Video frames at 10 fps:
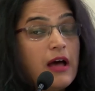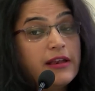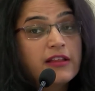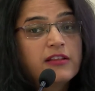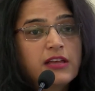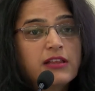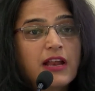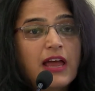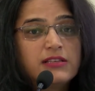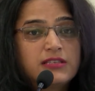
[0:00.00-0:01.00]
another thing that
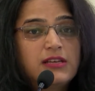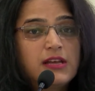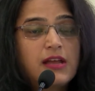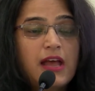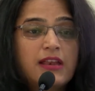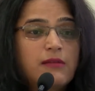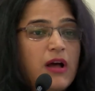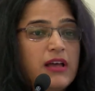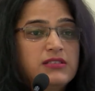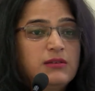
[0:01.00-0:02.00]
i say and
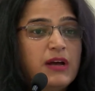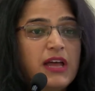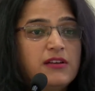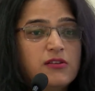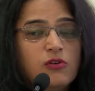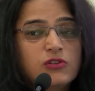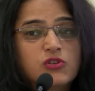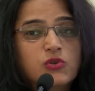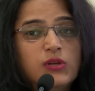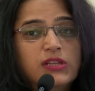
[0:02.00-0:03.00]
i see my editor also
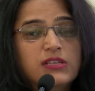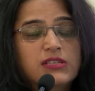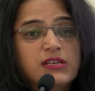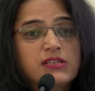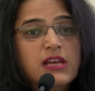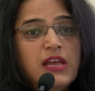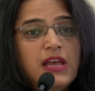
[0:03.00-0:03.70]
doing this is